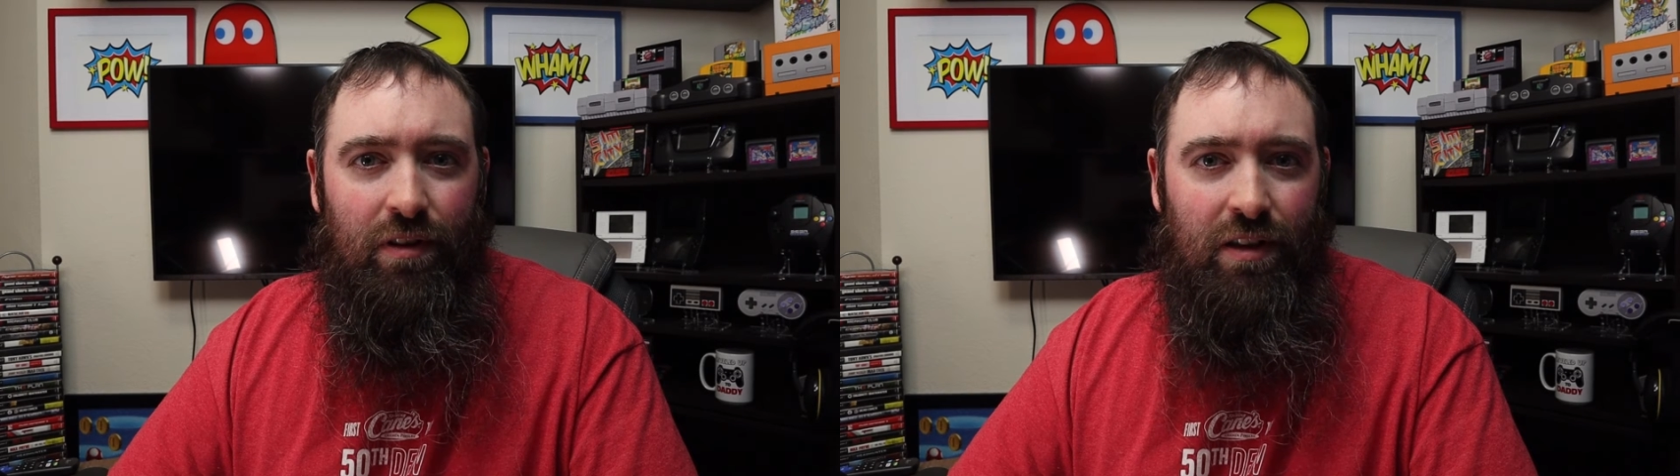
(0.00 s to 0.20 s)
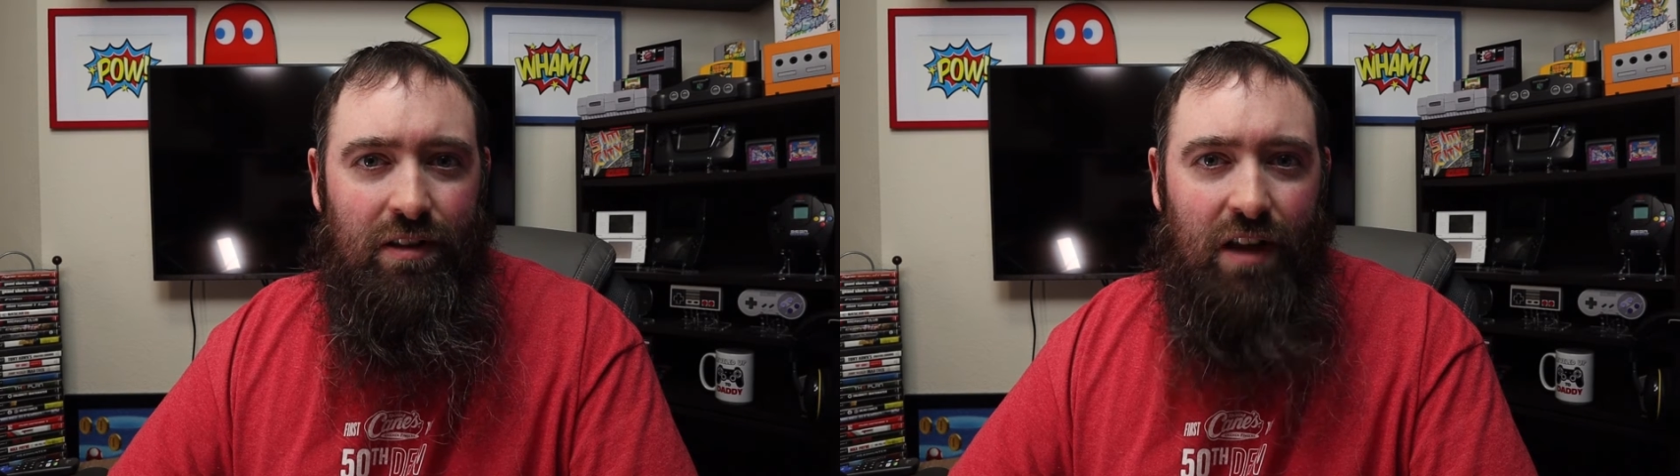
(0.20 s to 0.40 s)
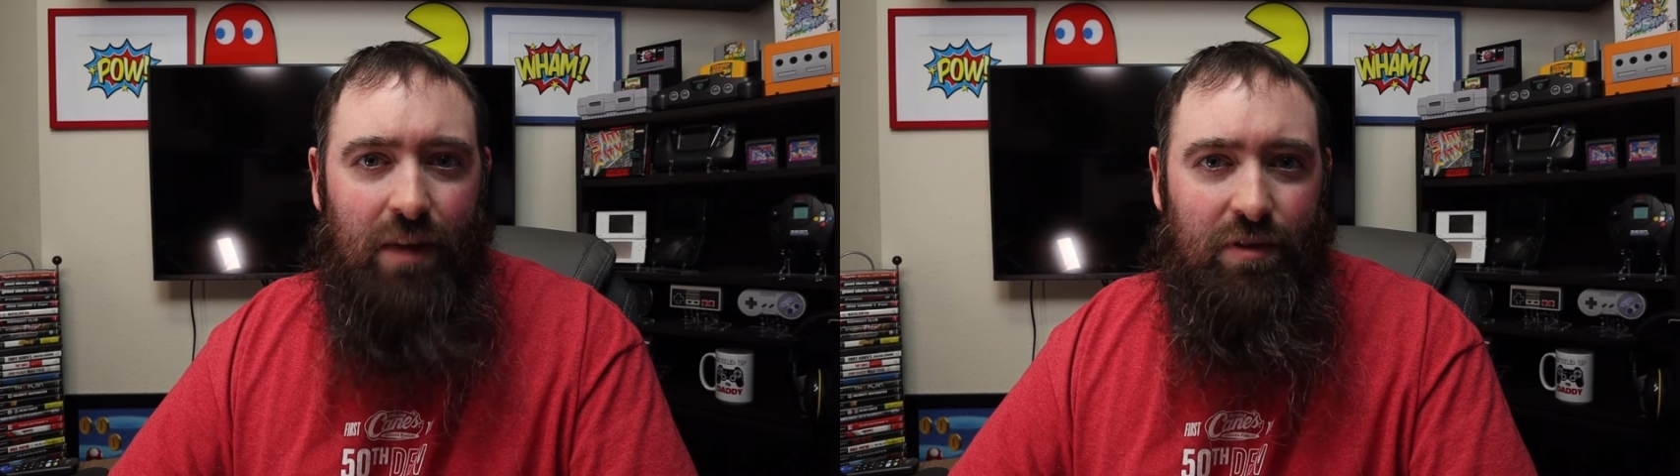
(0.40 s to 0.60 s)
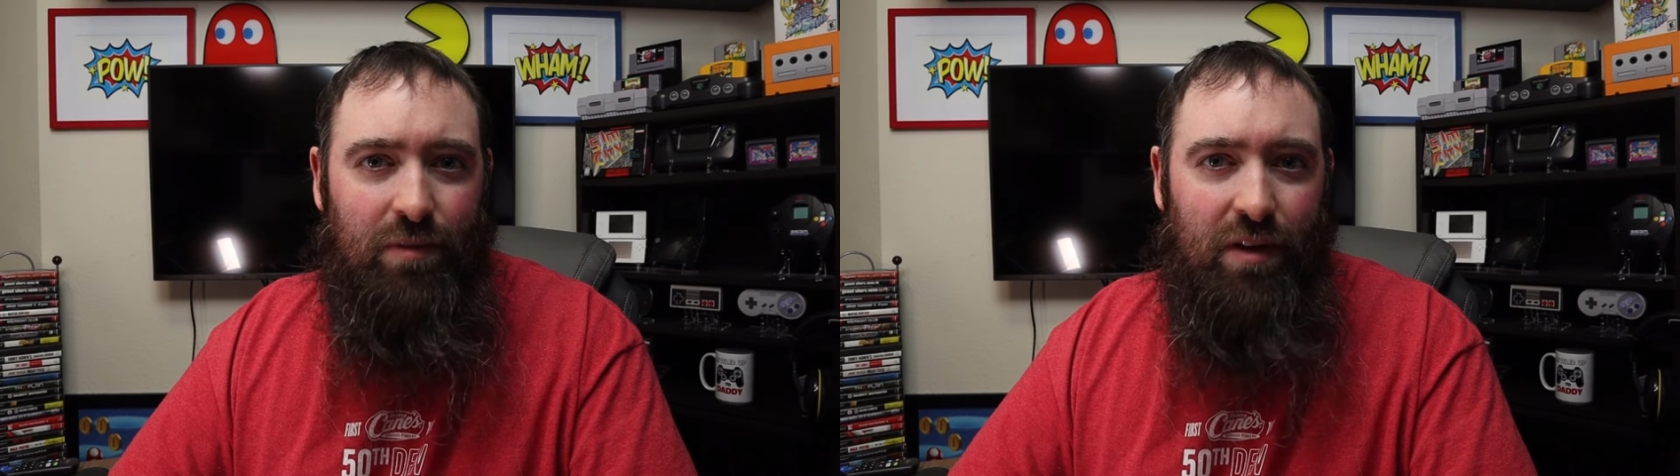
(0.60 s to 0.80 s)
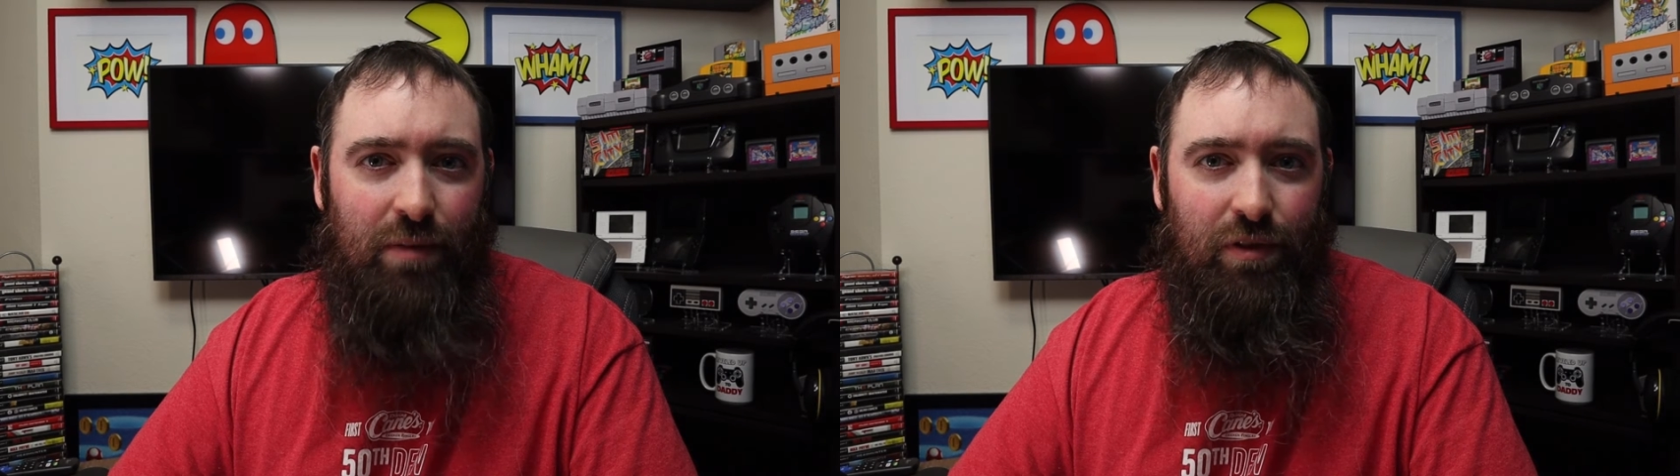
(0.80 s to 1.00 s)
these games to
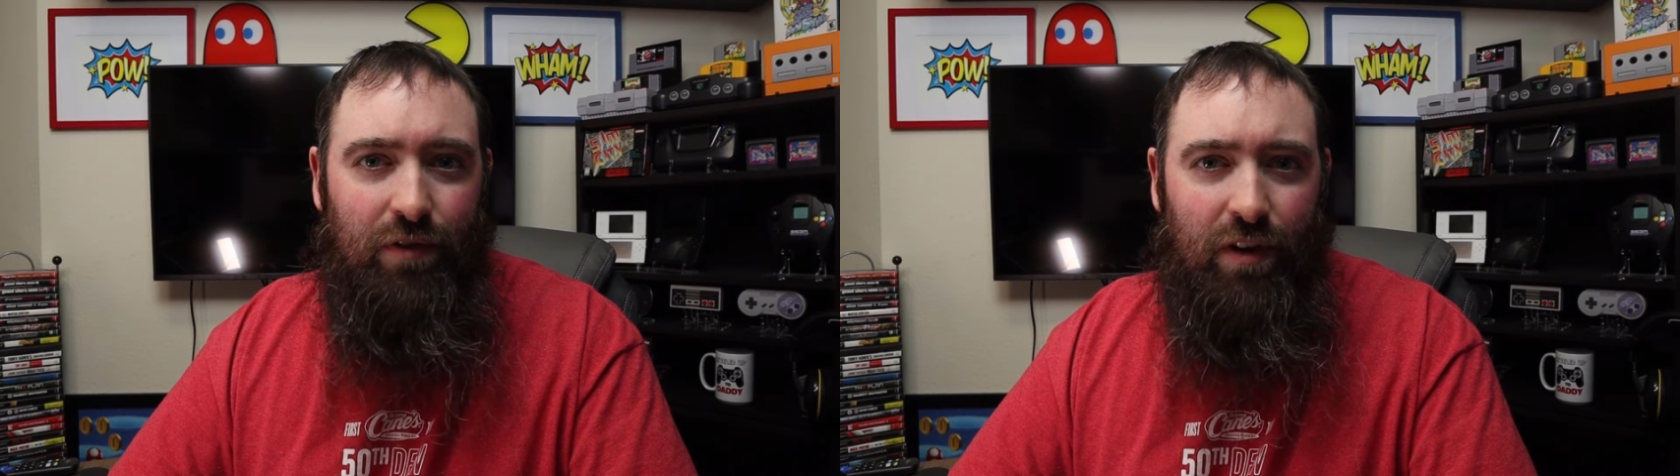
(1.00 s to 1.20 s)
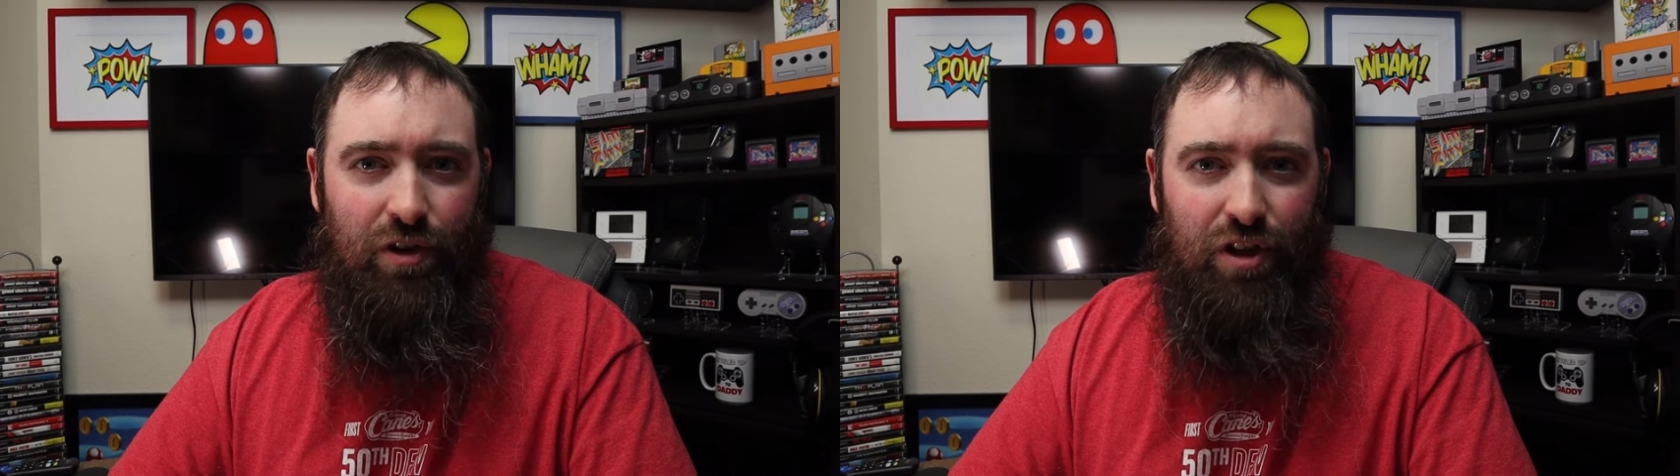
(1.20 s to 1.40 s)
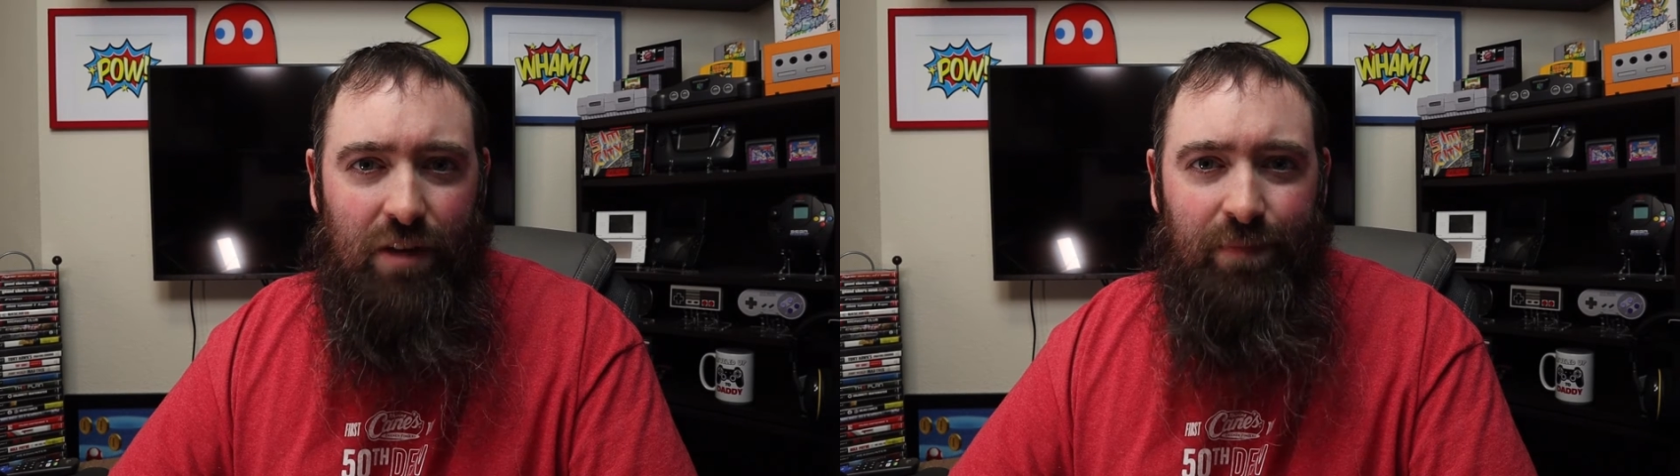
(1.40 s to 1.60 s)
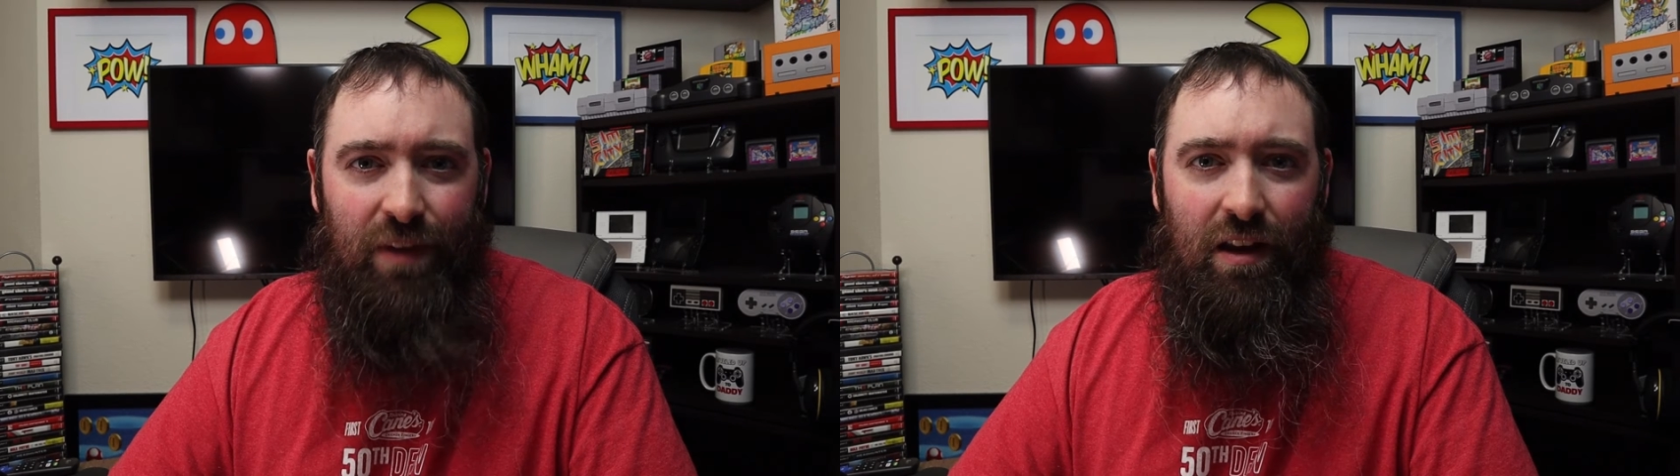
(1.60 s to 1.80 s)
be able to function.